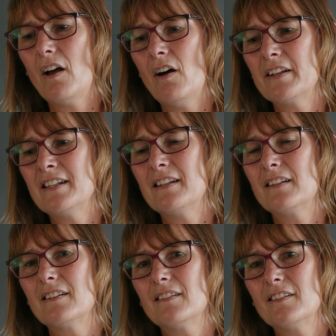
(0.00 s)
I
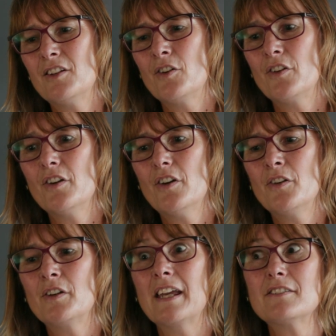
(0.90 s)
didn't you know,
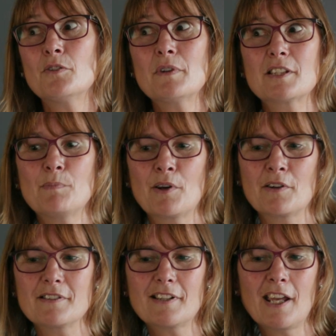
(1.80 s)
who gets to
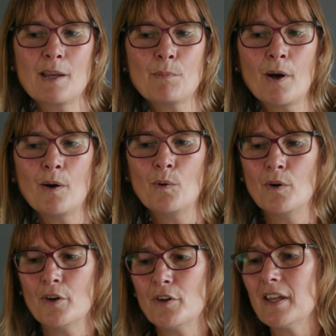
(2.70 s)
experience chemo
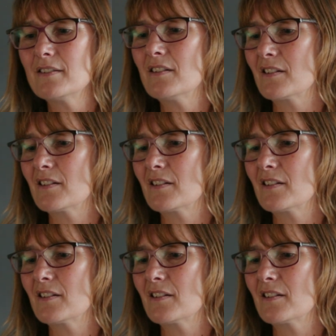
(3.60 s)
or who gets to